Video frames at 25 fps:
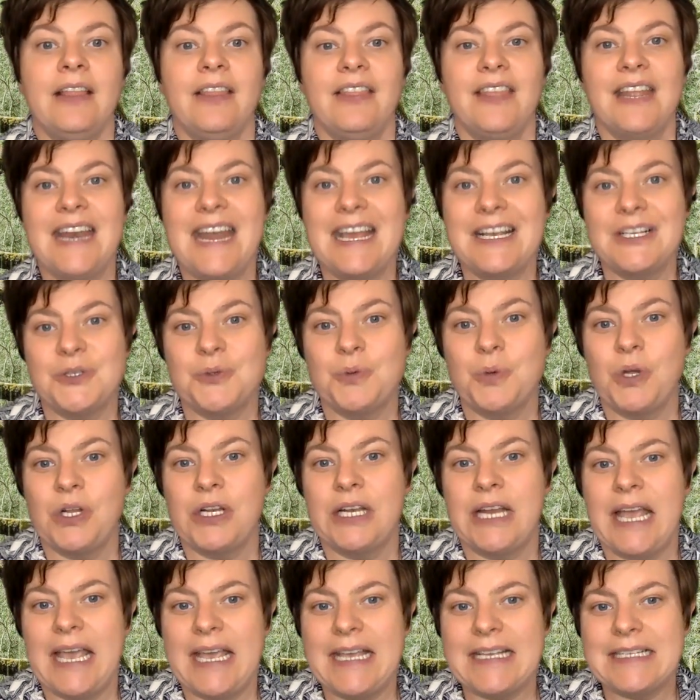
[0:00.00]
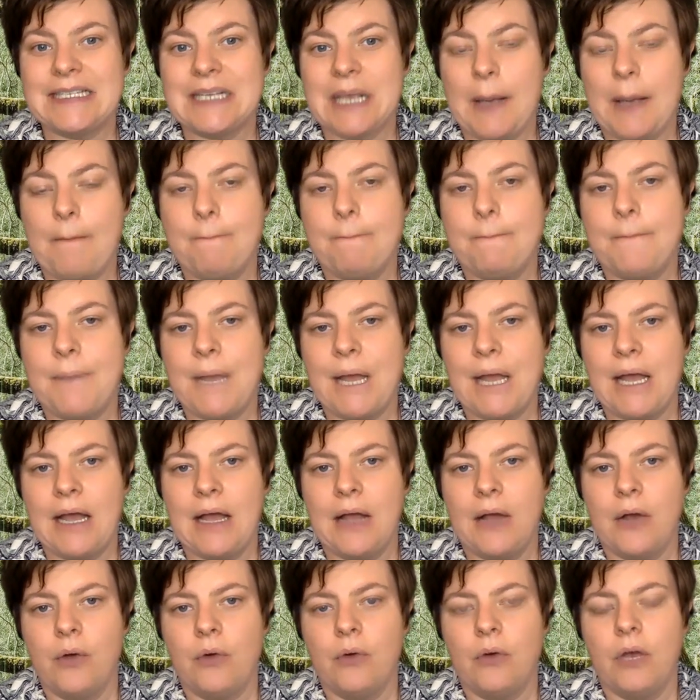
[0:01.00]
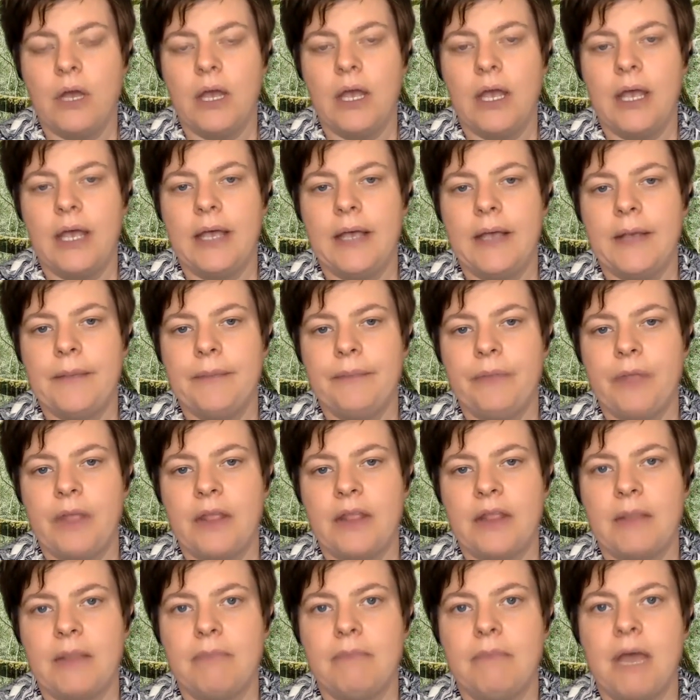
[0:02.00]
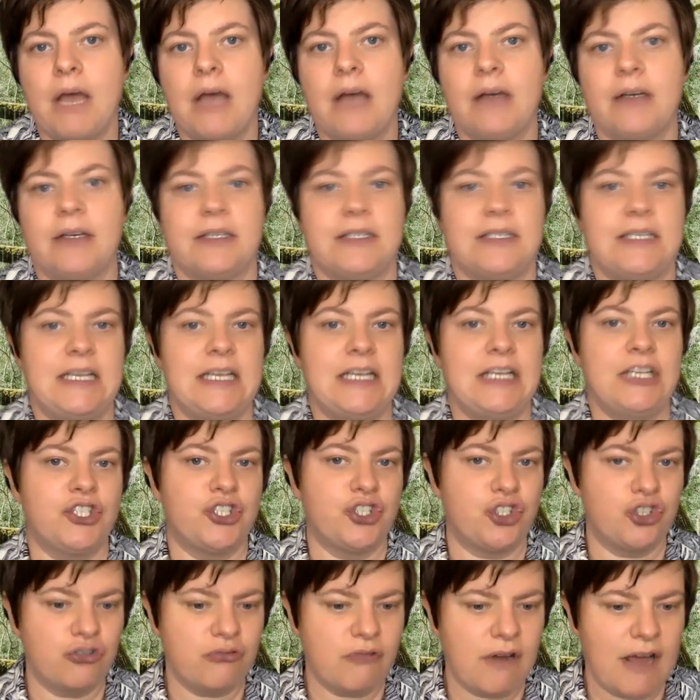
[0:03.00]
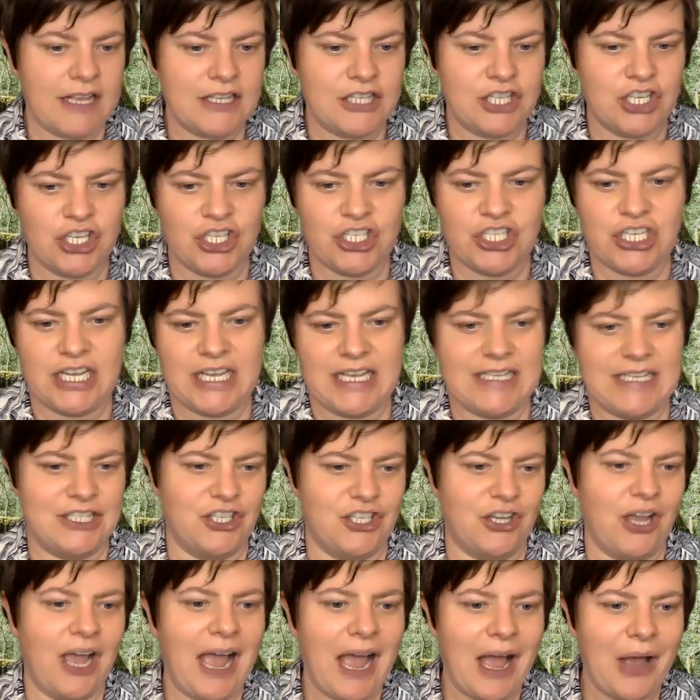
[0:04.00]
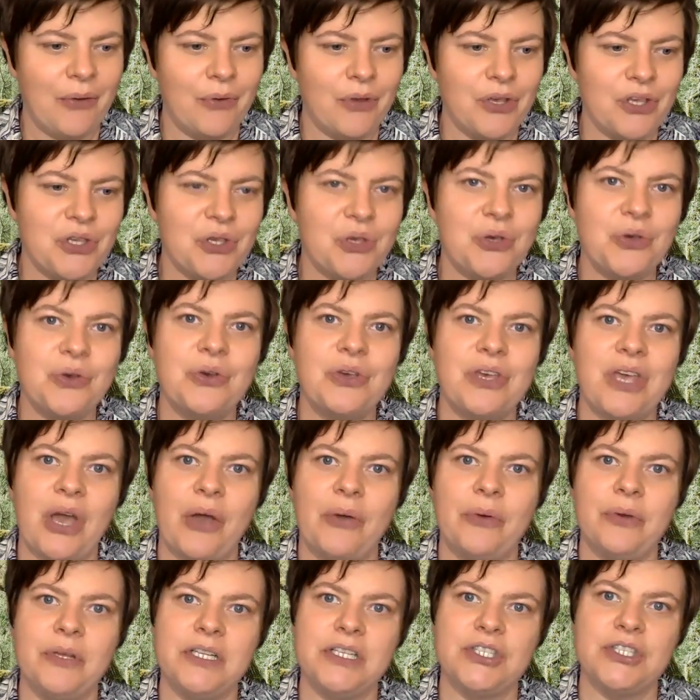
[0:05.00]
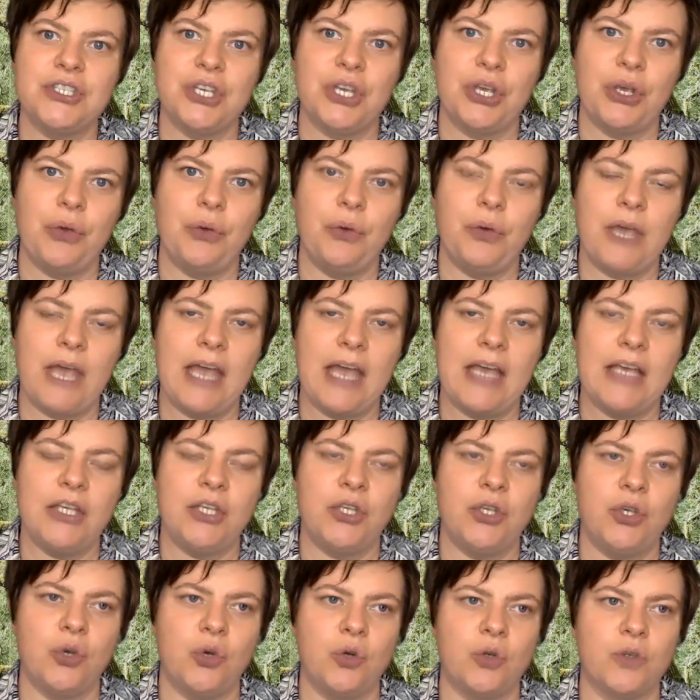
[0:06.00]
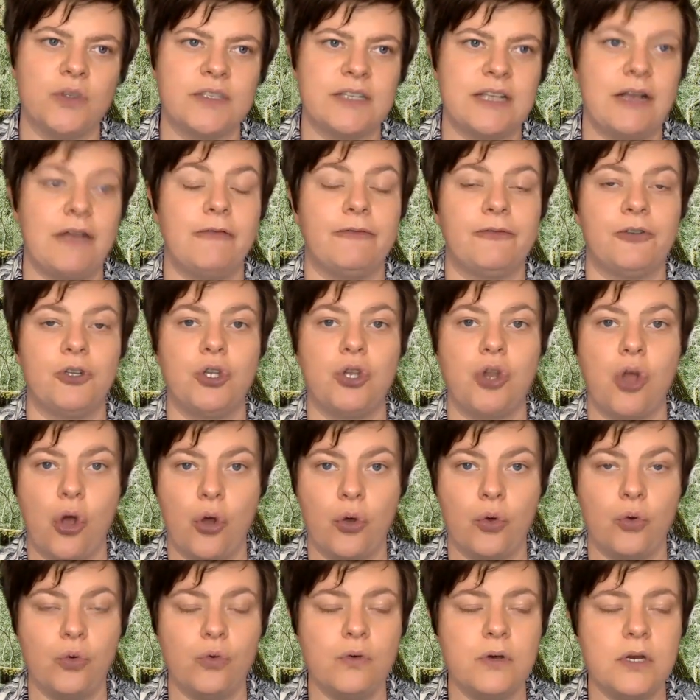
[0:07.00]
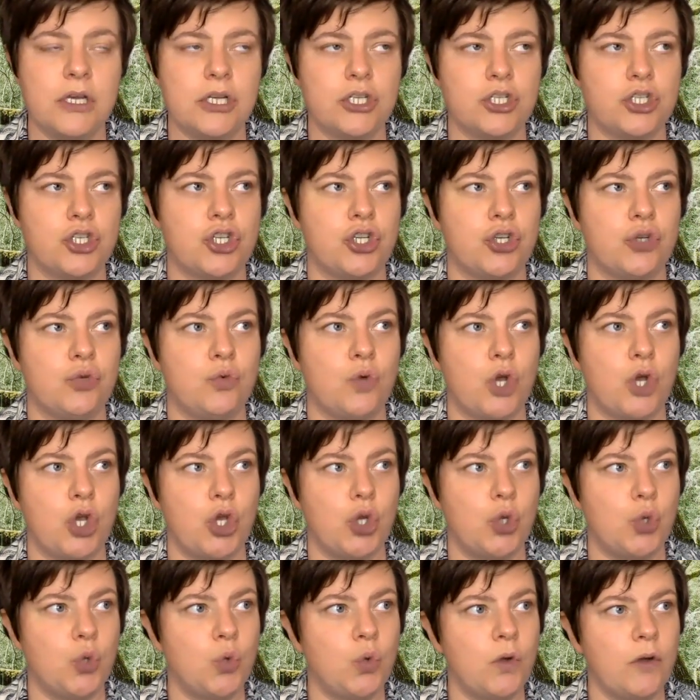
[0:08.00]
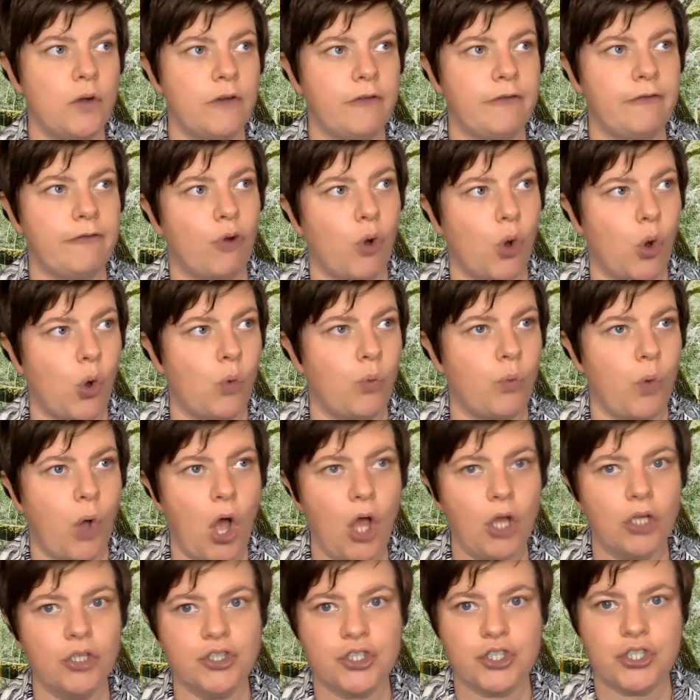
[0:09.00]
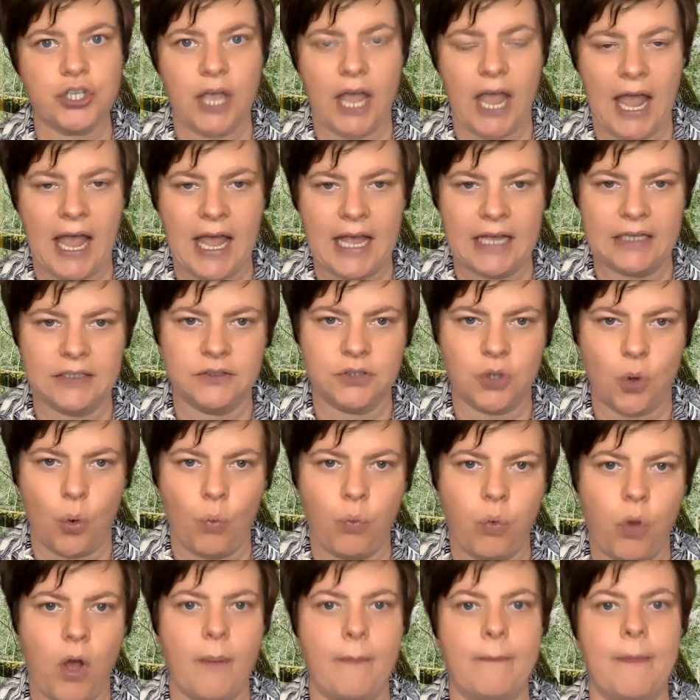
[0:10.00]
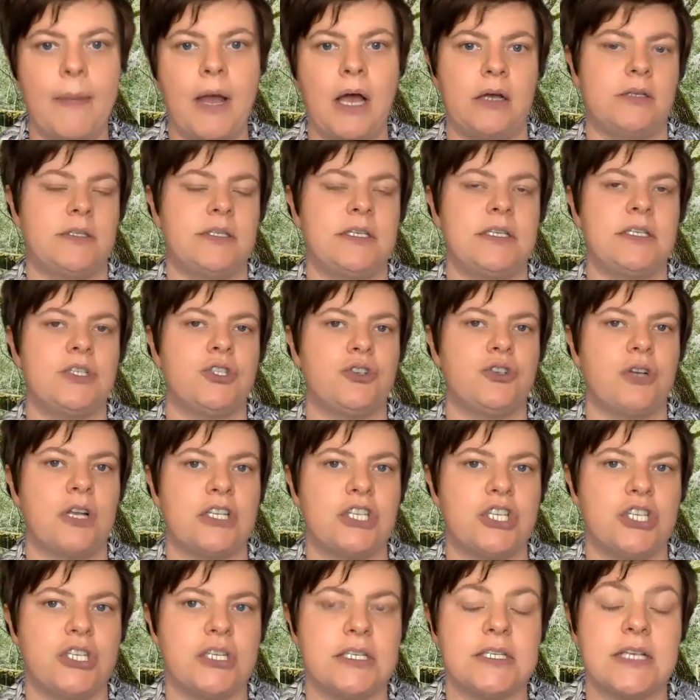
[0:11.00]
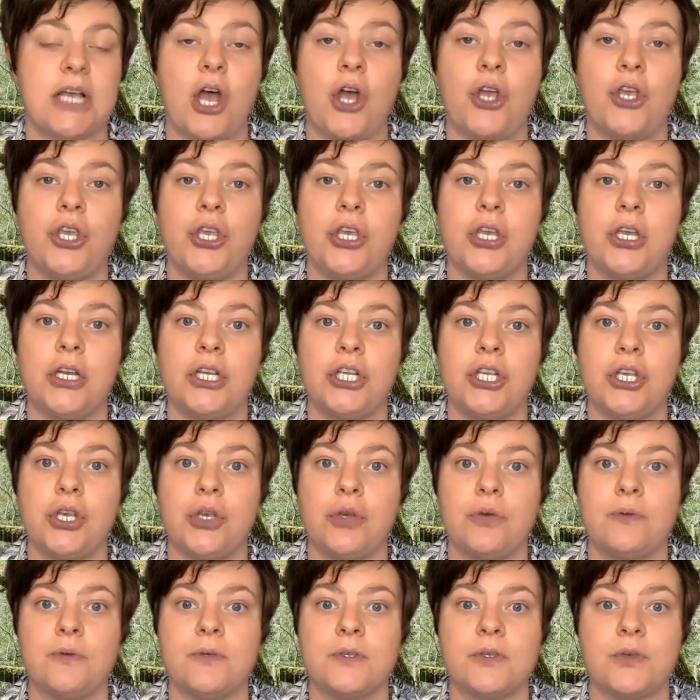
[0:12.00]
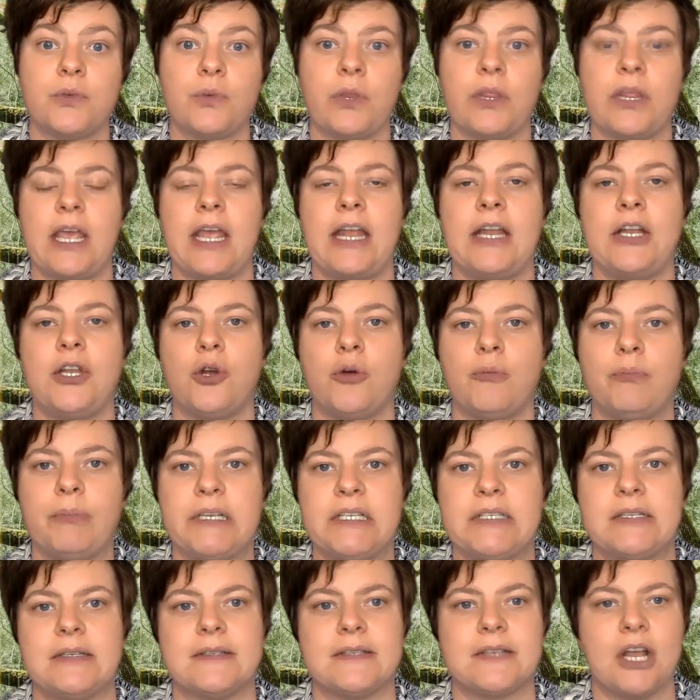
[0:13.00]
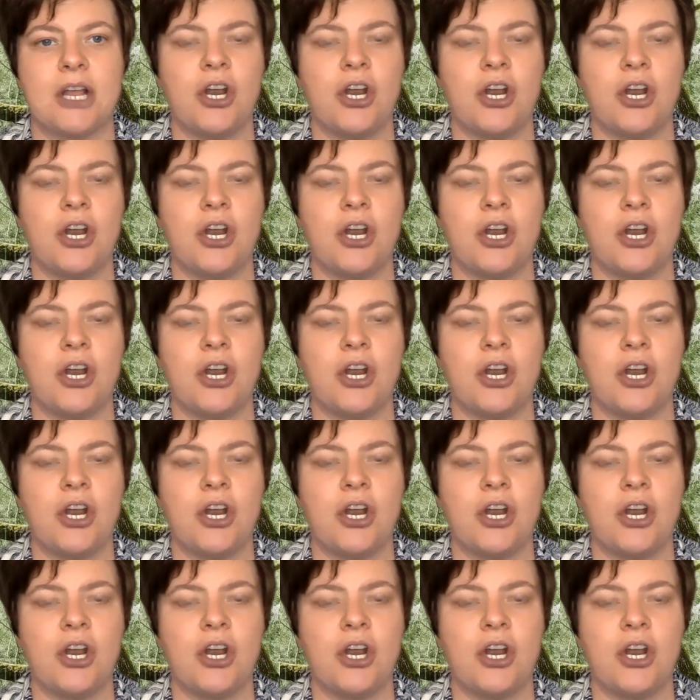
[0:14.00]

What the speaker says: The next one is about the marketing strategy. So how are you going to get yourself known to who, for what, and what marketing strategies are you going to use within your business?